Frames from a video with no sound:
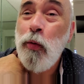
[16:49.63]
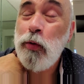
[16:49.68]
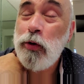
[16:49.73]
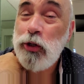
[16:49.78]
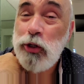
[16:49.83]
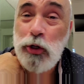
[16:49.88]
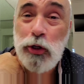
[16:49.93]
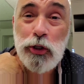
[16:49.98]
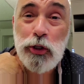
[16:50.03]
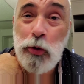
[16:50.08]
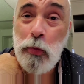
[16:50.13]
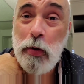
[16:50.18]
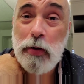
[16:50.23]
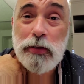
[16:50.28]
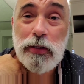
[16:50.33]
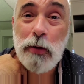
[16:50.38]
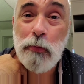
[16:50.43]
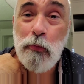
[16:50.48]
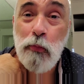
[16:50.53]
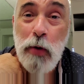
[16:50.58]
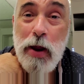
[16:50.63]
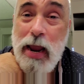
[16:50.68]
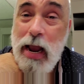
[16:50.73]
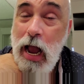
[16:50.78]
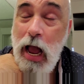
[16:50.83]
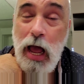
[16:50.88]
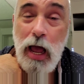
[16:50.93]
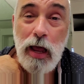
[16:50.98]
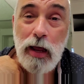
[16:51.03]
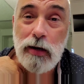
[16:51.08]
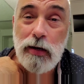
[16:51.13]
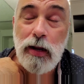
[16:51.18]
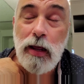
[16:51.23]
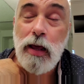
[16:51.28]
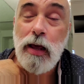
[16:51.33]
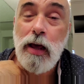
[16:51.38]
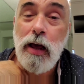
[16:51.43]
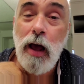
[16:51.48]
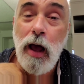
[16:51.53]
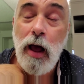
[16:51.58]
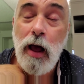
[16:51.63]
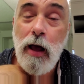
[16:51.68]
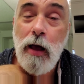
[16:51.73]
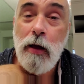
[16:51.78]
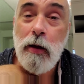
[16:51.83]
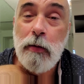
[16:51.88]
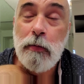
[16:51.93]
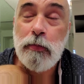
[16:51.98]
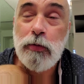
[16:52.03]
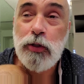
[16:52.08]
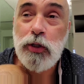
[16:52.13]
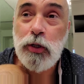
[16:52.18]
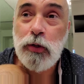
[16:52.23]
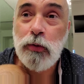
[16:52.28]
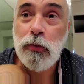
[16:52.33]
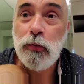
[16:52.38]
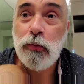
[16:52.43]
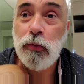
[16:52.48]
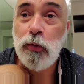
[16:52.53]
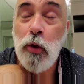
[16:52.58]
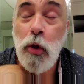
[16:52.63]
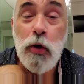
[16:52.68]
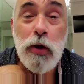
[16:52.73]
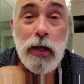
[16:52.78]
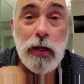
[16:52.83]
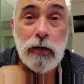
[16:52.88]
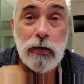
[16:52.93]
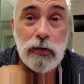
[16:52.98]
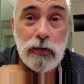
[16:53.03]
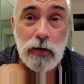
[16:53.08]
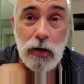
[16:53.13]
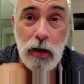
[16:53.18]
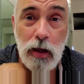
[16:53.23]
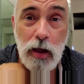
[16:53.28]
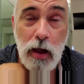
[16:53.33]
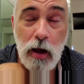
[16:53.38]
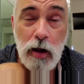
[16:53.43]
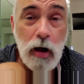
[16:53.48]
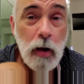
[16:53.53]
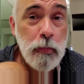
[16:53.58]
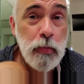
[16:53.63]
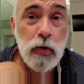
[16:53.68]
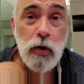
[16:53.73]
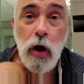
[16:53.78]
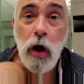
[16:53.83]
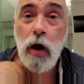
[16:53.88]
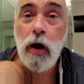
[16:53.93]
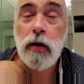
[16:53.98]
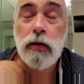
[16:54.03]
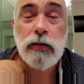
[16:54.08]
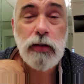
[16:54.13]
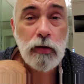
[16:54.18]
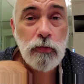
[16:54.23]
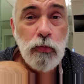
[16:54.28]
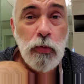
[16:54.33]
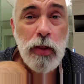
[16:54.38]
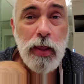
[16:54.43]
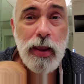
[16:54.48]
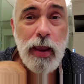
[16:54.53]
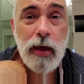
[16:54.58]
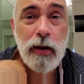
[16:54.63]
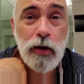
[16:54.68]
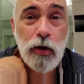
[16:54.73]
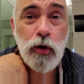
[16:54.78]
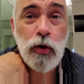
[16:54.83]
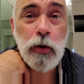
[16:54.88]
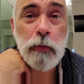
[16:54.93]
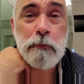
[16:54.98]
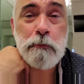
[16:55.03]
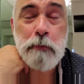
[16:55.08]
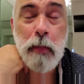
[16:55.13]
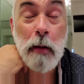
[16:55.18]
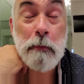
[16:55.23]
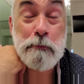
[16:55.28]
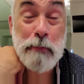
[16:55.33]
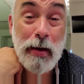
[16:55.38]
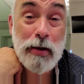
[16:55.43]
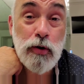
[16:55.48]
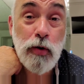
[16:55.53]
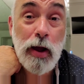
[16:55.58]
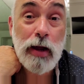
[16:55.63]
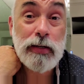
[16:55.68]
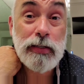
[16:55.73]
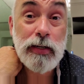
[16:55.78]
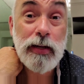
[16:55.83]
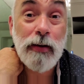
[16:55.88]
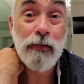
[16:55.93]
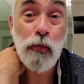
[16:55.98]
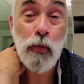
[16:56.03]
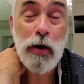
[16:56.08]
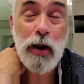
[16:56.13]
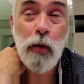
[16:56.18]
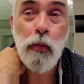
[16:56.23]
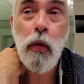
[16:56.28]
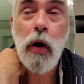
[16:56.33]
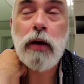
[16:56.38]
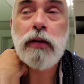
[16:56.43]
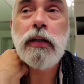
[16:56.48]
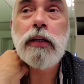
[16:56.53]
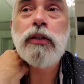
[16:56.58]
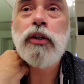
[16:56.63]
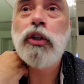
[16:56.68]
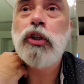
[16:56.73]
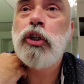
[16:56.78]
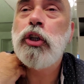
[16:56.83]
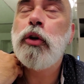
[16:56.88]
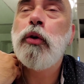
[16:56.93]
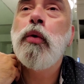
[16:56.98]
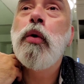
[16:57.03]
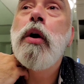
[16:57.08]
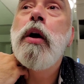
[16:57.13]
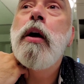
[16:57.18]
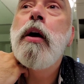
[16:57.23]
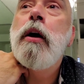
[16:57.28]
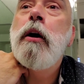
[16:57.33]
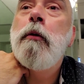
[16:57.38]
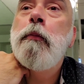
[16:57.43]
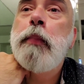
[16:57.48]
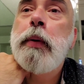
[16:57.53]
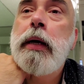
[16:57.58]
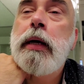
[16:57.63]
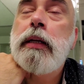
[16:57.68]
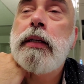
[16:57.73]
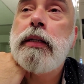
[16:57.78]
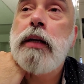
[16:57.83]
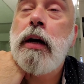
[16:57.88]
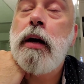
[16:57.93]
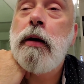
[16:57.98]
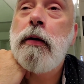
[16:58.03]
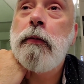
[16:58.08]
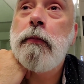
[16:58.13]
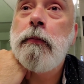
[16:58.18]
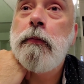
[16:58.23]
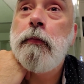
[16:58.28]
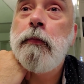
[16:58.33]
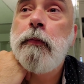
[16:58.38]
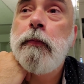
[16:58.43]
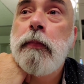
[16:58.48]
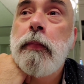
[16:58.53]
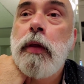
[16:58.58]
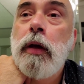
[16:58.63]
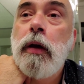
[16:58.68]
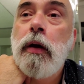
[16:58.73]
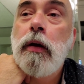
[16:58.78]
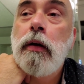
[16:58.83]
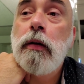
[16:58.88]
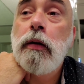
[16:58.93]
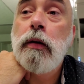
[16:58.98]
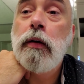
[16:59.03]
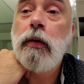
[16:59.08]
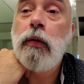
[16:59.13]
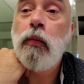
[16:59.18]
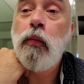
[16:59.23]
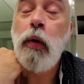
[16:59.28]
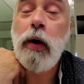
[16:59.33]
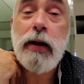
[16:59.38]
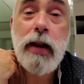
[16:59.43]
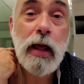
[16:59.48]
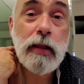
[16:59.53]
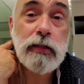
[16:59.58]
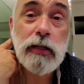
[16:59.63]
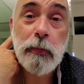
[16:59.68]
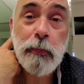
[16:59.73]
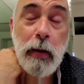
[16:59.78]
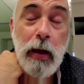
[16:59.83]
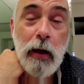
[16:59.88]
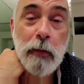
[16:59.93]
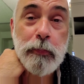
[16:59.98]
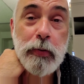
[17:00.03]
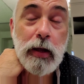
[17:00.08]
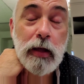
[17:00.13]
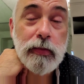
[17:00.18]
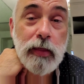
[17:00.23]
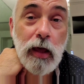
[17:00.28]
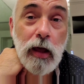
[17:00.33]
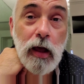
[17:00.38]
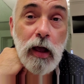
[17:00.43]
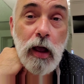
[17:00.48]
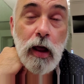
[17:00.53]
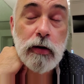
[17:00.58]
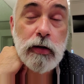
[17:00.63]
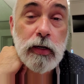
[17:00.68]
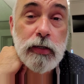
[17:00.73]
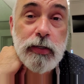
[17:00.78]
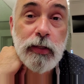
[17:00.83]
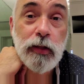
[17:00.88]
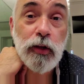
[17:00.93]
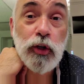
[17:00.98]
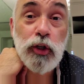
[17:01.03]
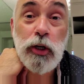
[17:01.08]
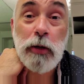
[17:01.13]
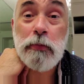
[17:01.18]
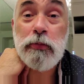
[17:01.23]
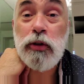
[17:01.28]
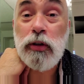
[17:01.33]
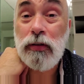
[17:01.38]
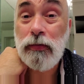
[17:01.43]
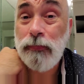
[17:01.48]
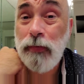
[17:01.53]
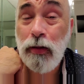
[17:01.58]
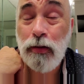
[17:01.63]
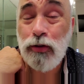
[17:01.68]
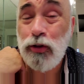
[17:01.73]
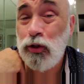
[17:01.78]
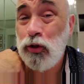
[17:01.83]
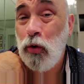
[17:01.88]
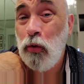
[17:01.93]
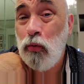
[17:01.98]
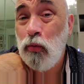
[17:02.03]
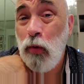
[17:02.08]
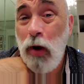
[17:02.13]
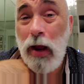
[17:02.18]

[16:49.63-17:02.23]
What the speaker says: was just doing some recon to look at a couple cars and really get a better idea of what I wanted to do. But what ended up happening at that Honda dealership just felt so